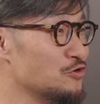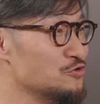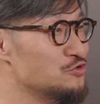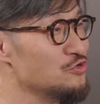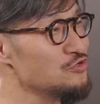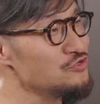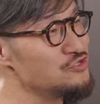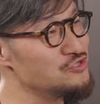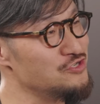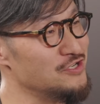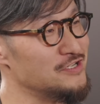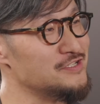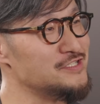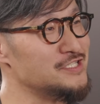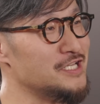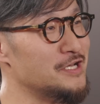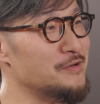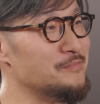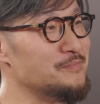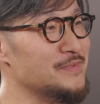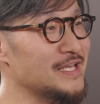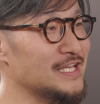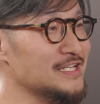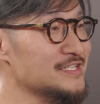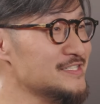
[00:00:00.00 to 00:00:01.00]
Could you share
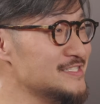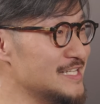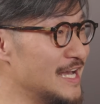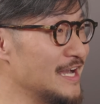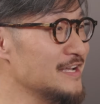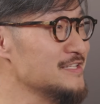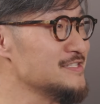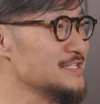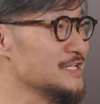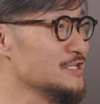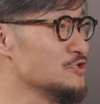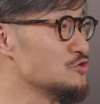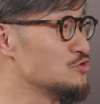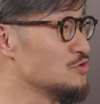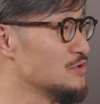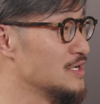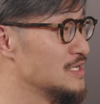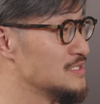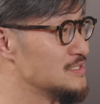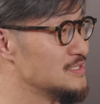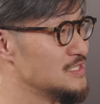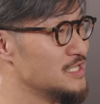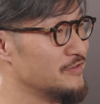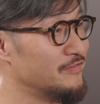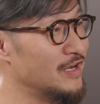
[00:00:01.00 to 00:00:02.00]
some insights into
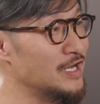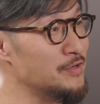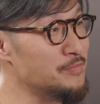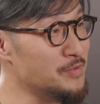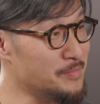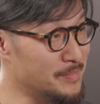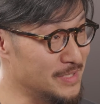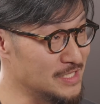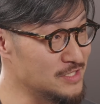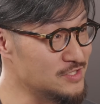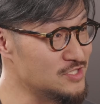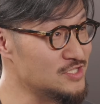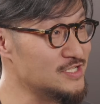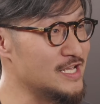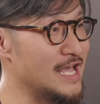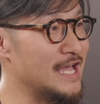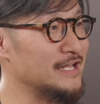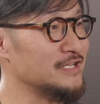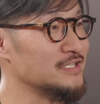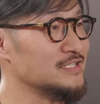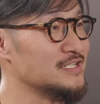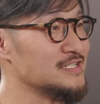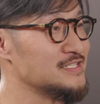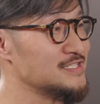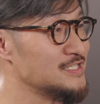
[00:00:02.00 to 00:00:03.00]
its development
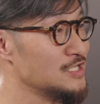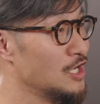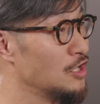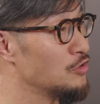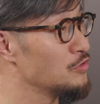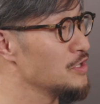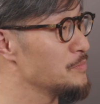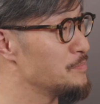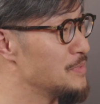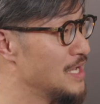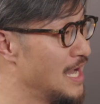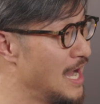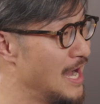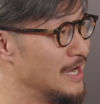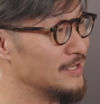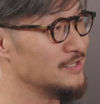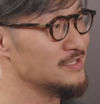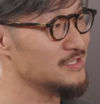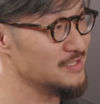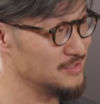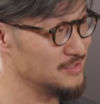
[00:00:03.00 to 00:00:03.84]
and the story behind